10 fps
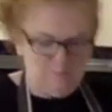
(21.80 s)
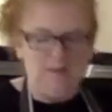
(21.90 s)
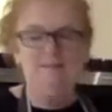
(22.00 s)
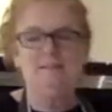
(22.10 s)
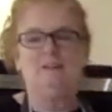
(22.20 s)

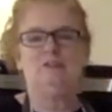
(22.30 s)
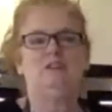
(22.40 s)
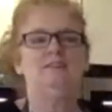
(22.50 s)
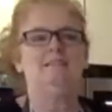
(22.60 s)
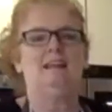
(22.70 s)
basic
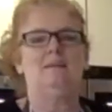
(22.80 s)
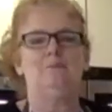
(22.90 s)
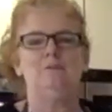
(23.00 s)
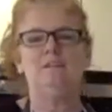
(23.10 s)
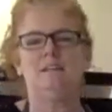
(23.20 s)
cheesecake, but
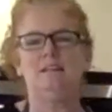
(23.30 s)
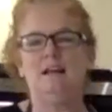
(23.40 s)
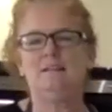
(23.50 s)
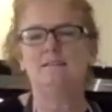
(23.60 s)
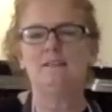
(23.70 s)
you can
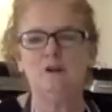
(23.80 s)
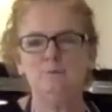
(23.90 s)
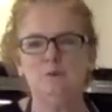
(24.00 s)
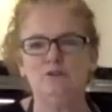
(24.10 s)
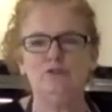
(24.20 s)
add so
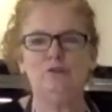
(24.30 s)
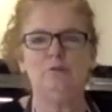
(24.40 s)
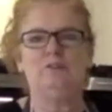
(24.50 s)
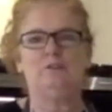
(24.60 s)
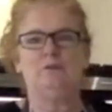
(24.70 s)
much to it.
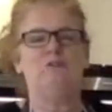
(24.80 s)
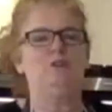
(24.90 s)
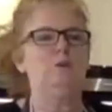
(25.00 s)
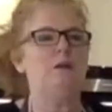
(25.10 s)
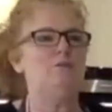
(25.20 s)
So once you
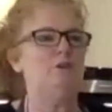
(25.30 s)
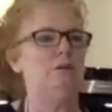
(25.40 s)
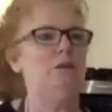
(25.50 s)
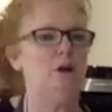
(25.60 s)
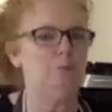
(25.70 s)
go and have a look in
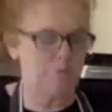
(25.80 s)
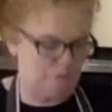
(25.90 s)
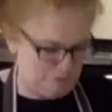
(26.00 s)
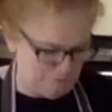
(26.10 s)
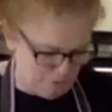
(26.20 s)
your cupboards
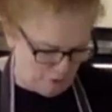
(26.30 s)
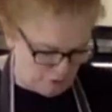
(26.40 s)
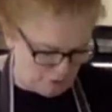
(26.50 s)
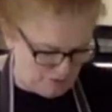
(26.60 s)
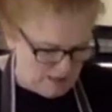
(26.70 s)
what you've got,
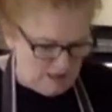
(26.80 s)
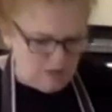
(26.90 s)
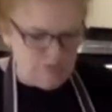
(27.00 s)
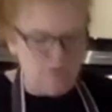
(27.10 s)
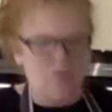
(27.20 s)

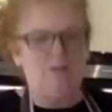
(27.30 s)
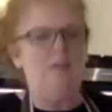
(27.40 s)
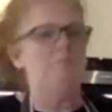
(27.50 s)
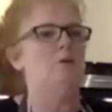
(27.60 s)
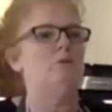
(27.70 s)
you could add
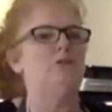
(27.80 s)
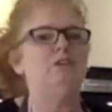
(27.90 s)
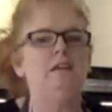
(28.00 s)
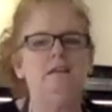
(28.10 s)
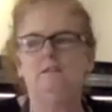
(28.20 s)

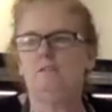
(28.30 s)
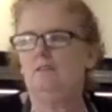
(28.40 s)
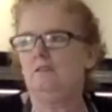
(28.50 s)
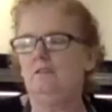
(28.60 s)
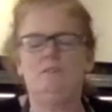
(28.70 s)

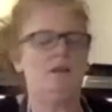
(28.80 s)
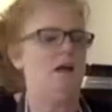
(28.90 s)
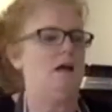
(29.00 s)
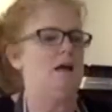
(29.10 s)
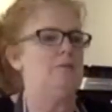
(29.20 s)
Maltesers,
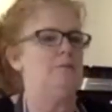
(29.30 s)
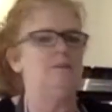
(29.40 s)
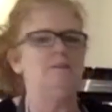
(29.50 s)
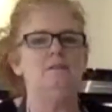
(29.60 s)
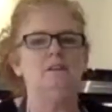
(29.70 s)

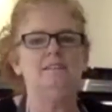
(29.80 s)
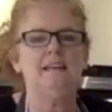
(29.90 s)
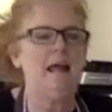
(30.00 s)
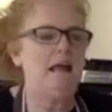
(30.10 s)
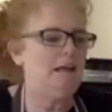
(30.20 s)

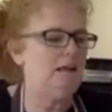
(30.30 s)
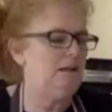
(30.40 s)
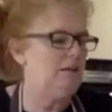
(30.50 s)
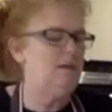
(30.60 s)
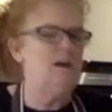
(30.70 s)

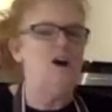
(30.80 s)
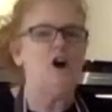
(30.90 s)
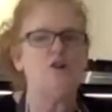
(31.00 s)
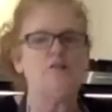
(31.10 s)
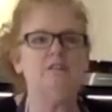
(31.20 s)
Nutella,
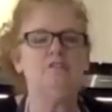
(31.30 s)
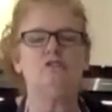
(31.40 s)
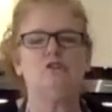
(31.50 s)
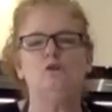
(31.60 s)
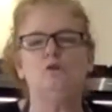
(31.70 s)

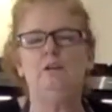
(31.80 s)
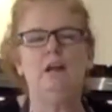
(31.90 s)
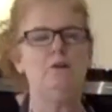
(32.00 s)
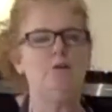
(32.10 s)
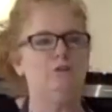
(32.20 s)
orange,
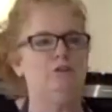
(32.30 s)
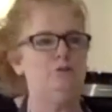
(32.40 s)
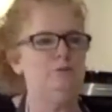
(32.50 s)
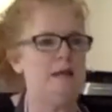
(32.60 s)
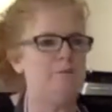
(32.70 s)
Oreos,
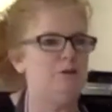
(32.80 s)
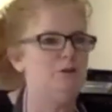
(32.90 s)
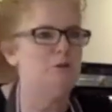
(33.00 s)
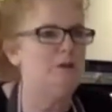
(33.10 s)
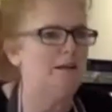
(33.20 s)
you name it,
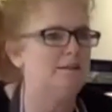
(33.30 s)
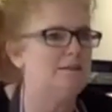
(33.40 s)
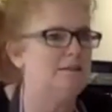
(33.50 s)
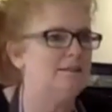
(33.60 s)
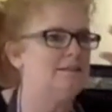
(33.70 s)
you can add it
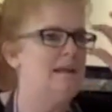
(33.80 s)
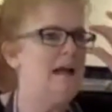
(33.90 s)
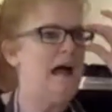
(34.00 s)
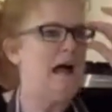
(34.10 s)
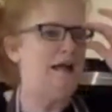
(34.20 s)
to this.
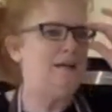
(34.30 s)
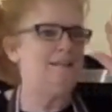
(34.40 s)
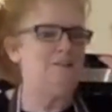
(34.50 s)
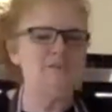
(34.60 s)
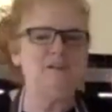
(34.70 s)
Hi
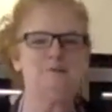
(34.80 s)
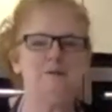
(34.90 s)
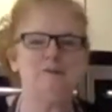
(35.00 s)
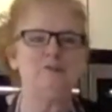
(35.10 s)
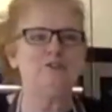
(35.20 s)
Stephanie, coming
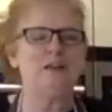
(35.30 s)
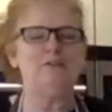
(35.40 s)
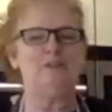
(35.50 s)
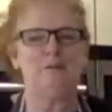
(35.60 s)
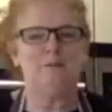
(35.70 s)
on, shout
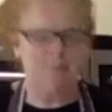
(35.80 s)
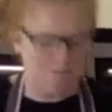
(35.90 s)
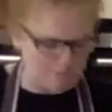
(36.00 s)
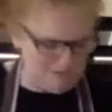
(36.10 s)
out when